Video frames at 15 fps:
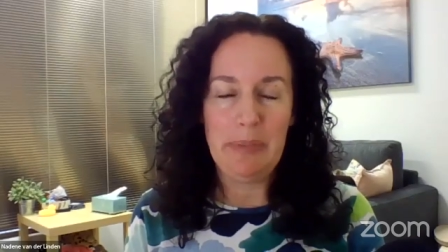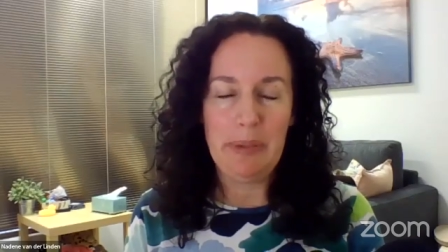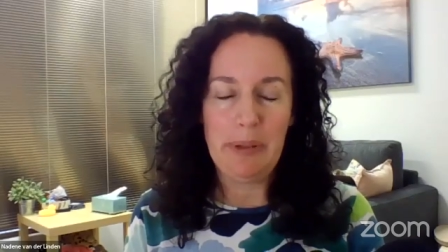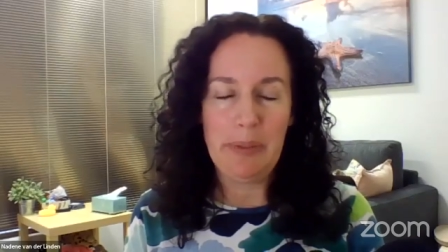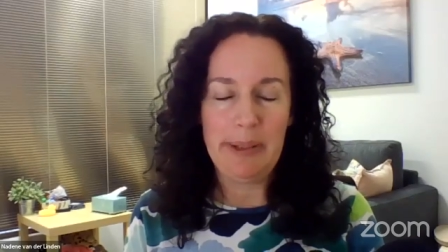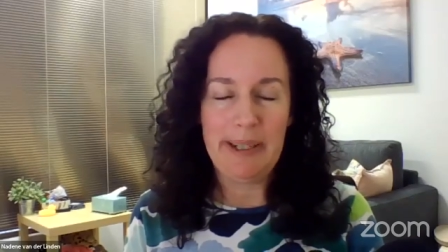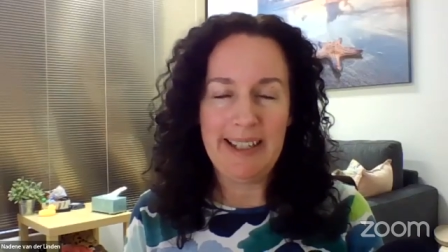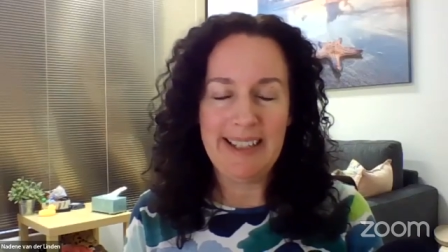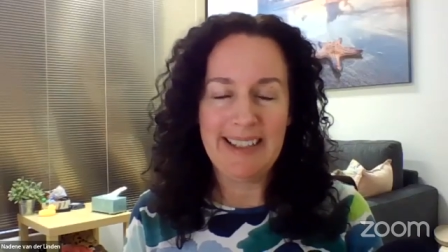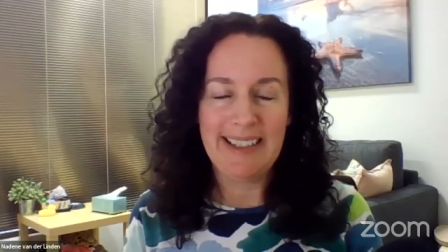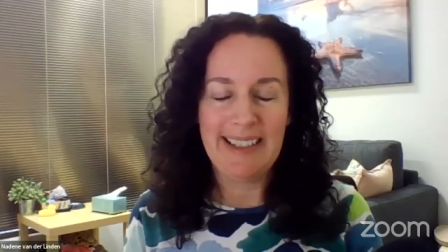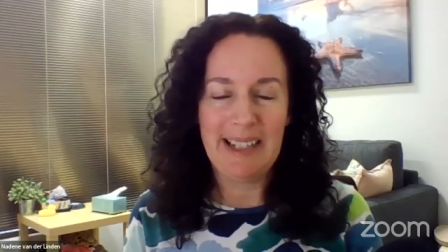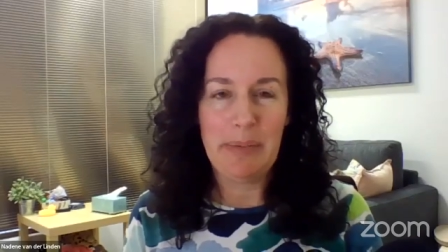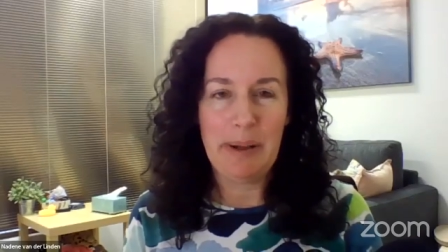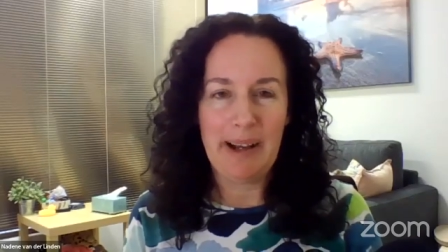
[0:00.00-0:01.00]

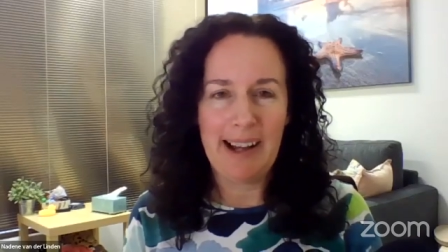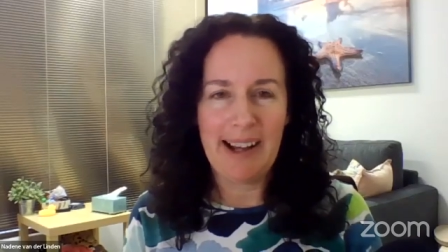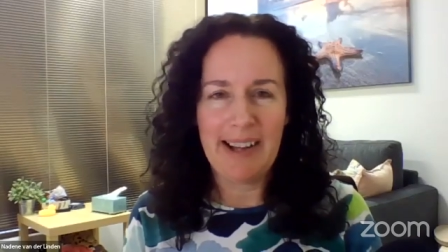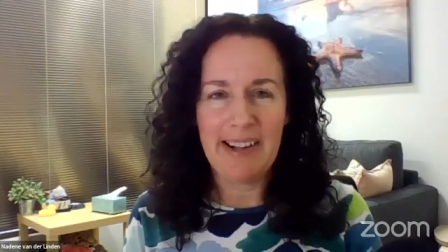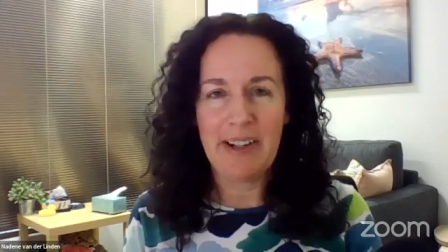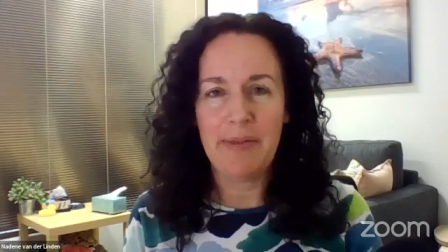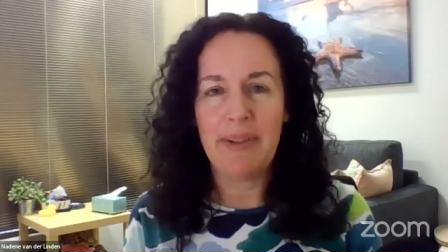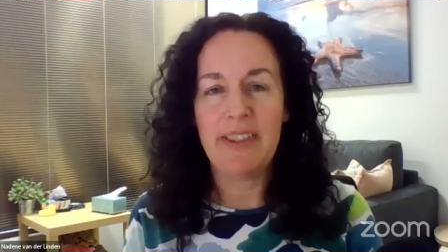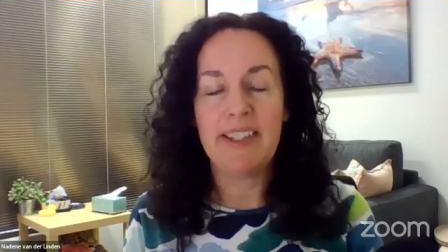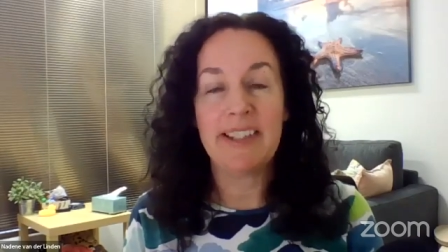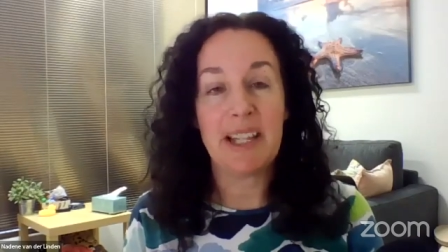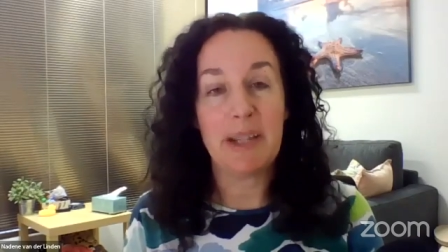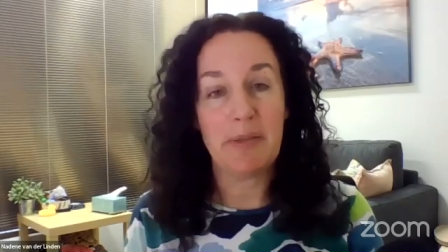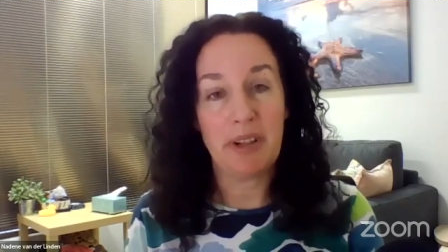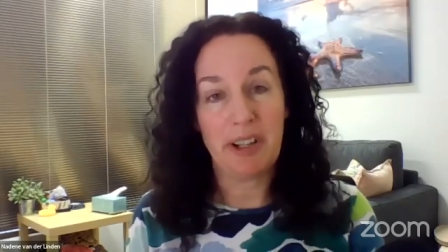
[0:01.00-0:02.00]
repeatedly partnering with the
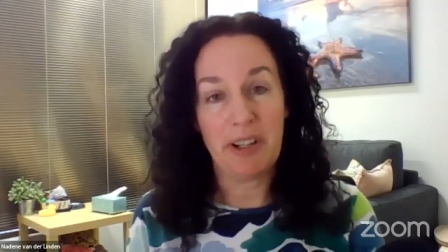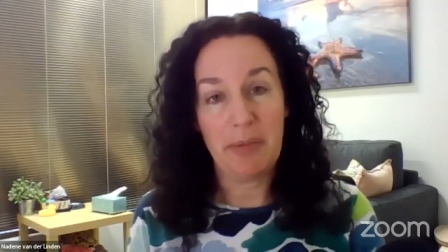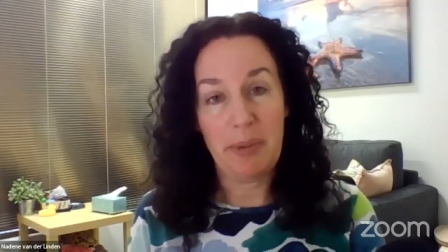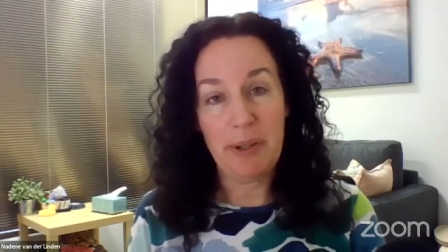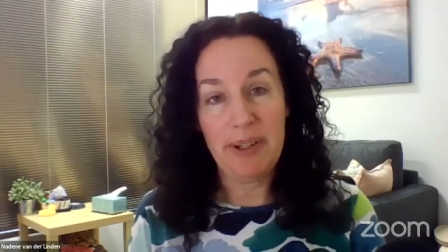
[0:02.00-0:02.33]
same kind of